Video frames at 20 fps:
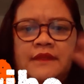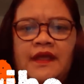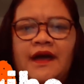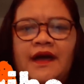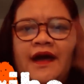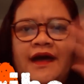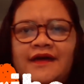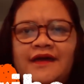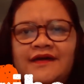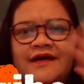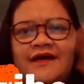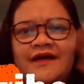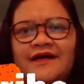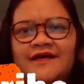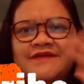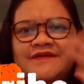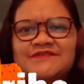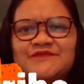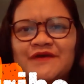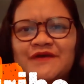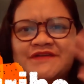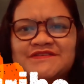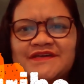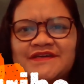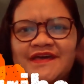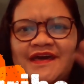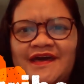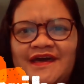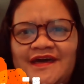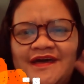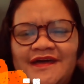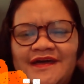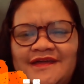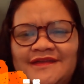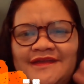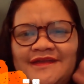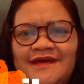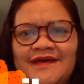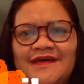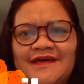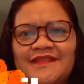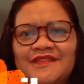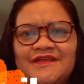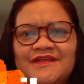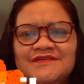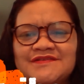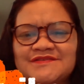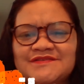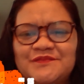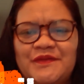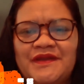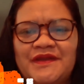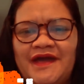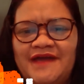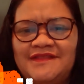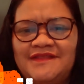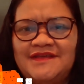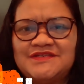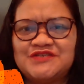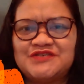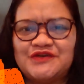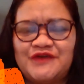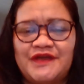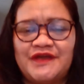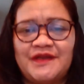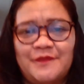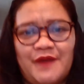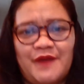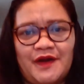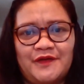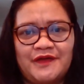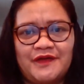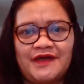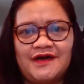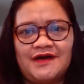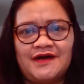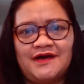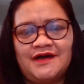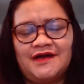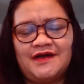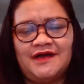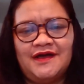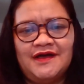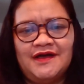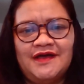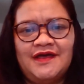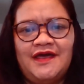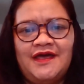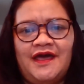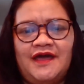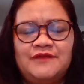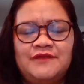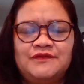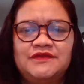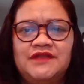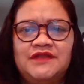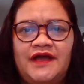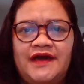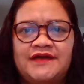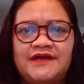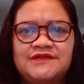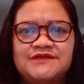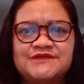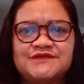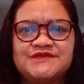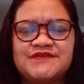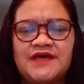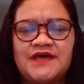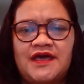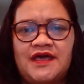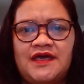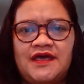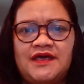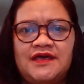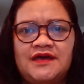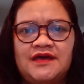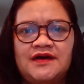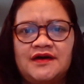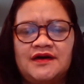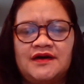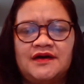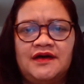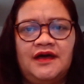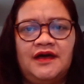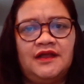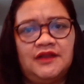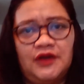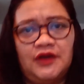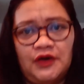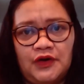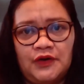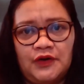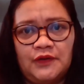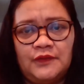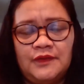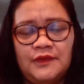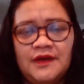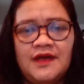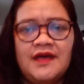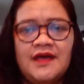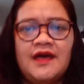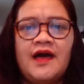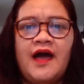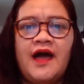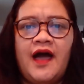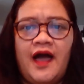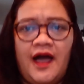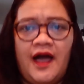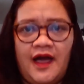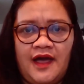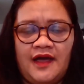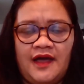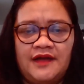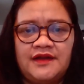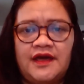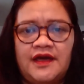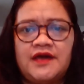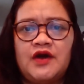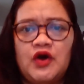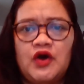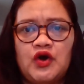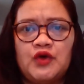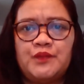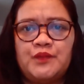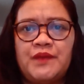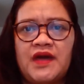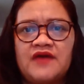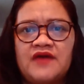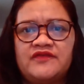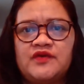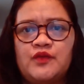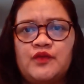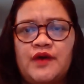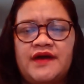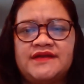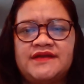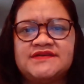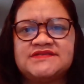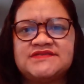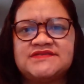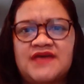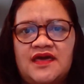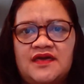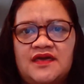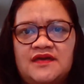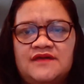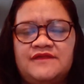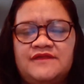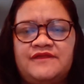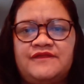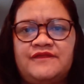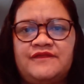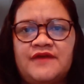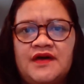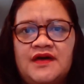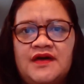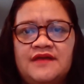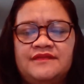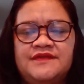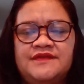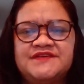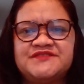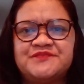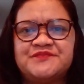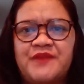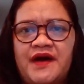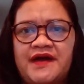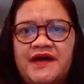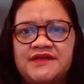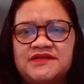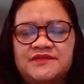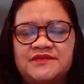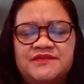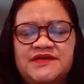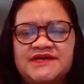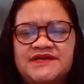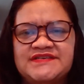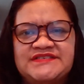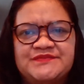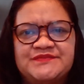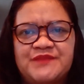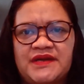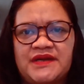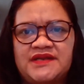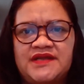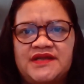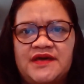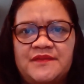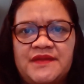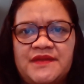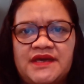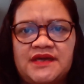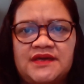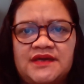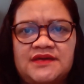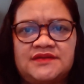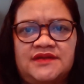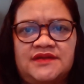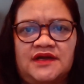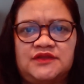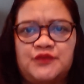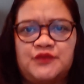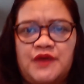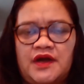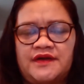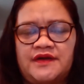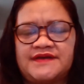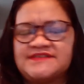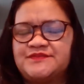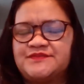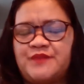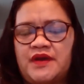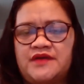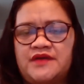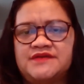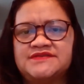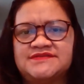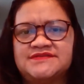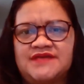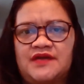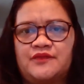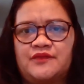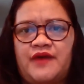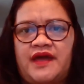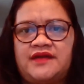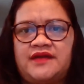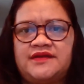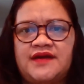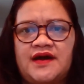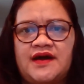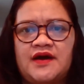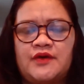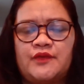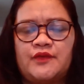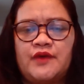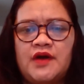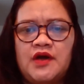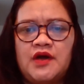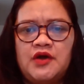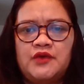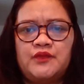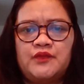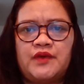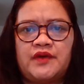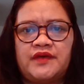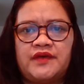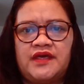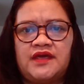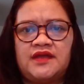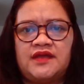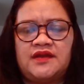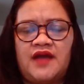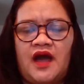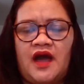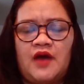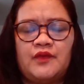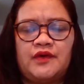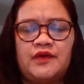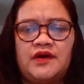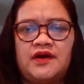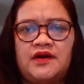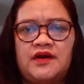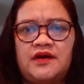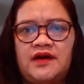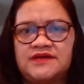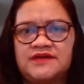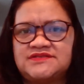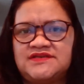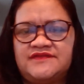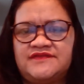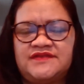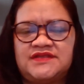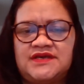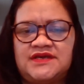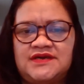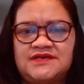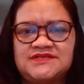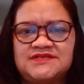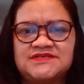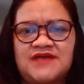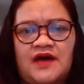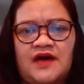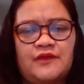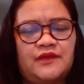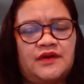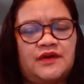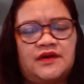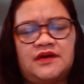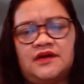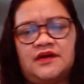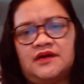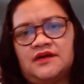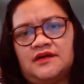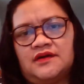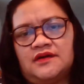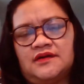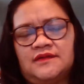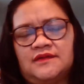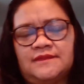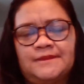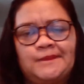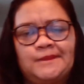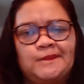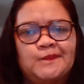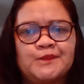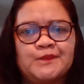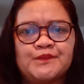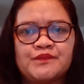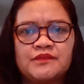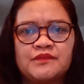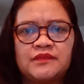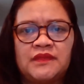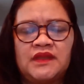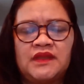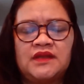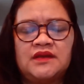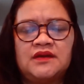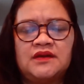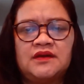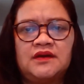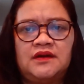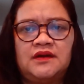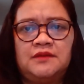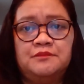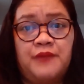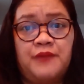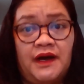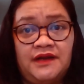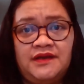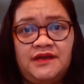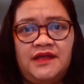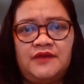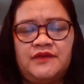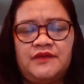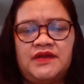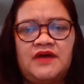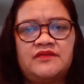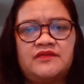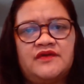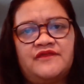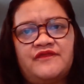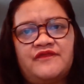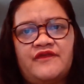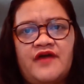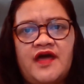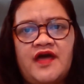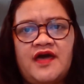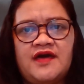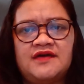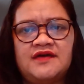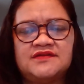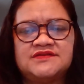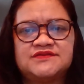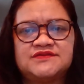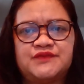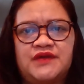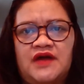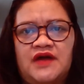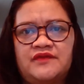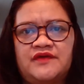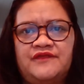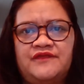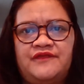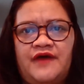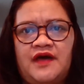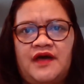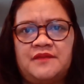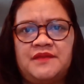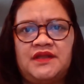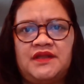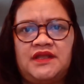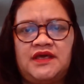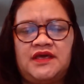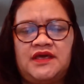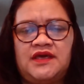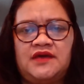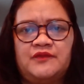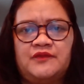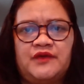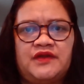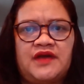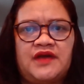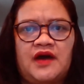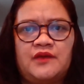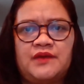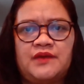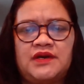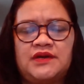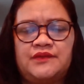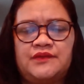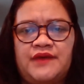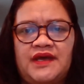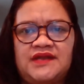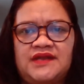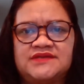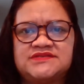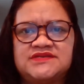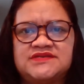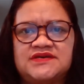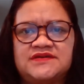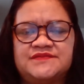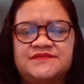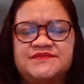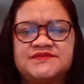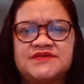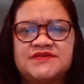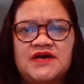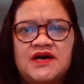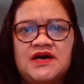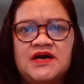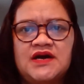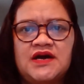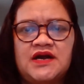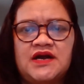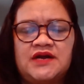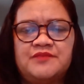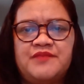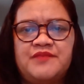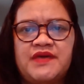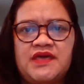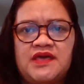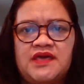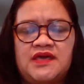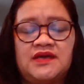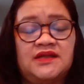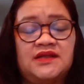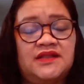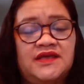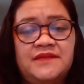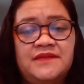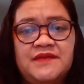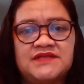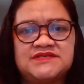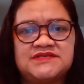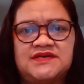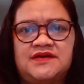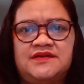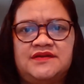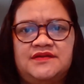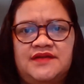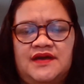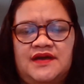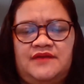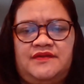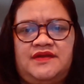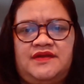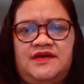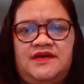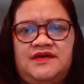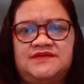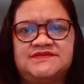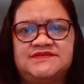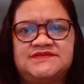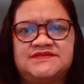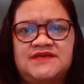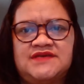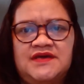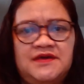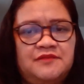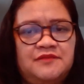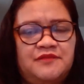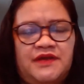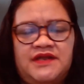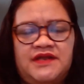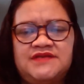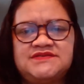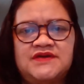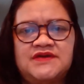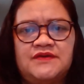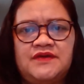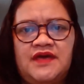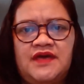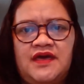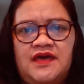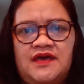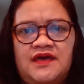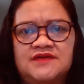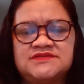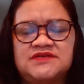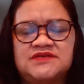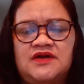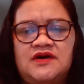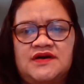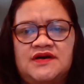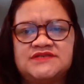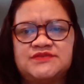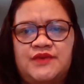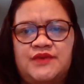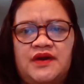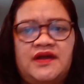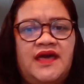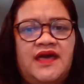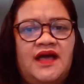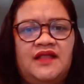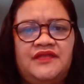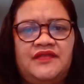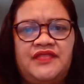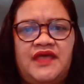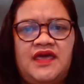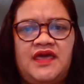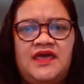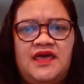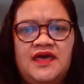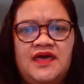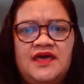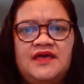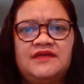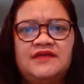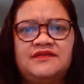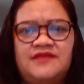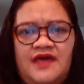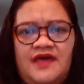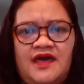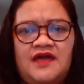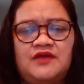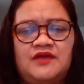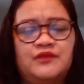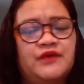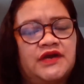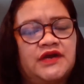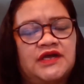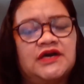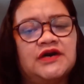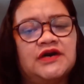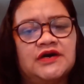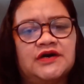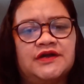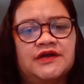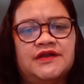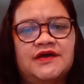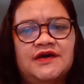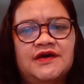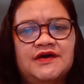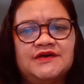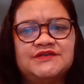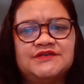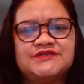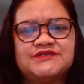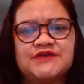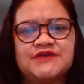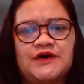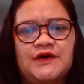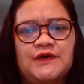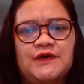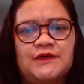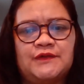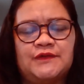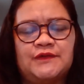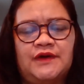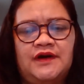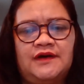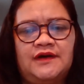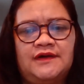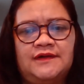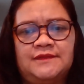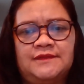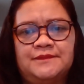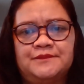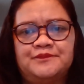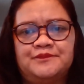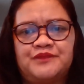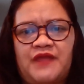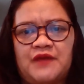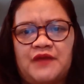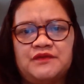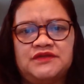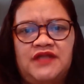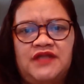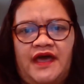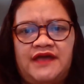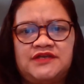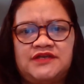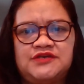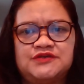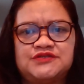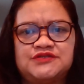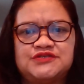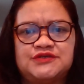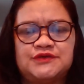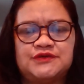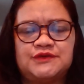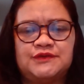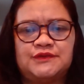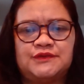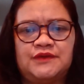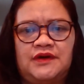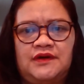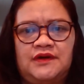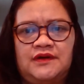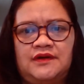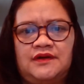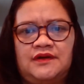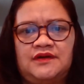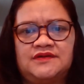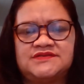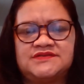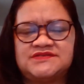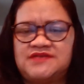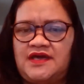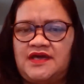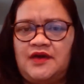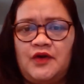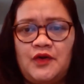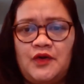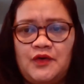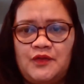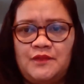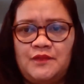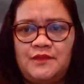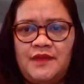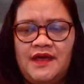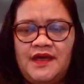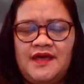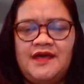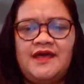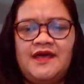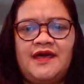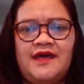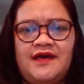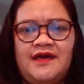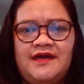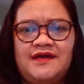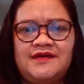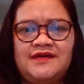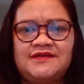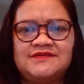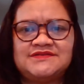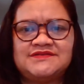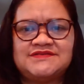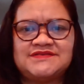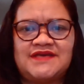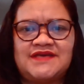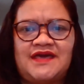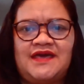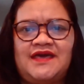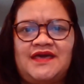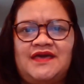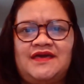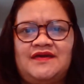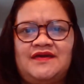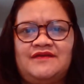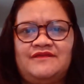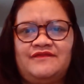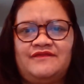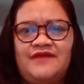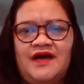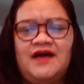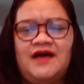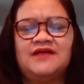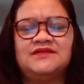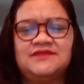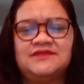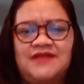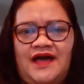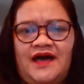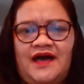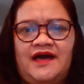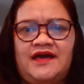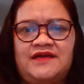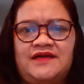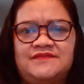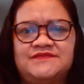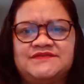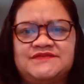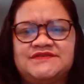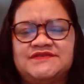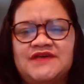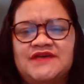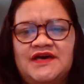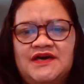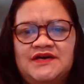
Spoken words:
Hi guys, once again, this is Pinay Teacher in America and would like to say hello, and I hope everyone is safe despite of this pandemic that we are experiencing right now, wherein our activities, our bonding with our friends, with our family, and with our relatives are being limited nowadays. But it's okay as long as we are healthy, then we're good. So I would like you to stay home and save lives.